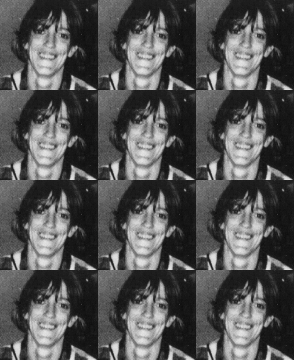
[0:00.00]

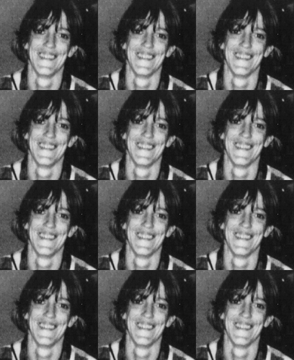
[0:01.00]

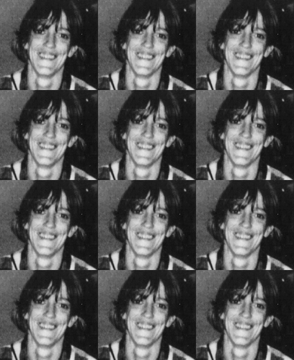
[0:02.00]

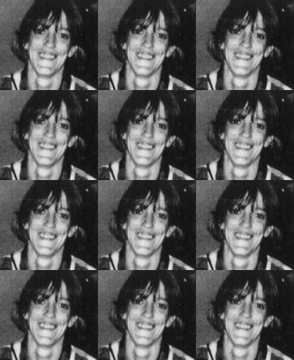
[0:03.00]

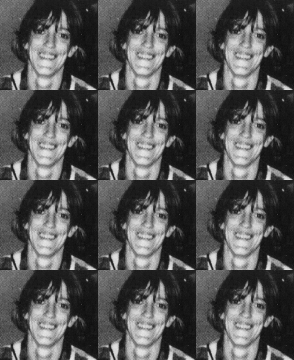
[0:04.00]

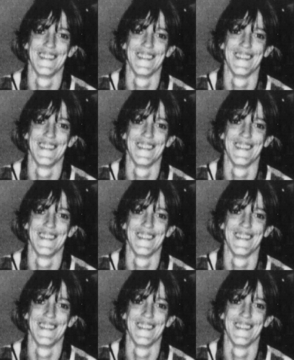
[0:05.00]

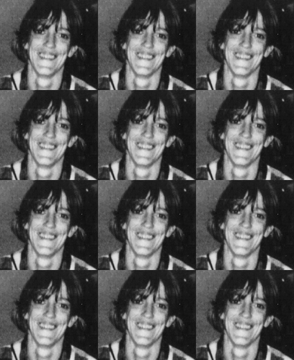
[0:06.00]

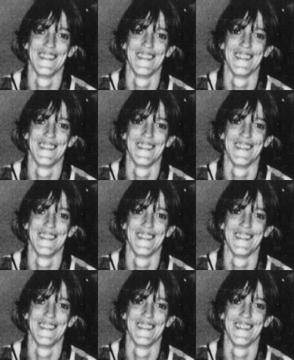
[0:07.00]
[no speech]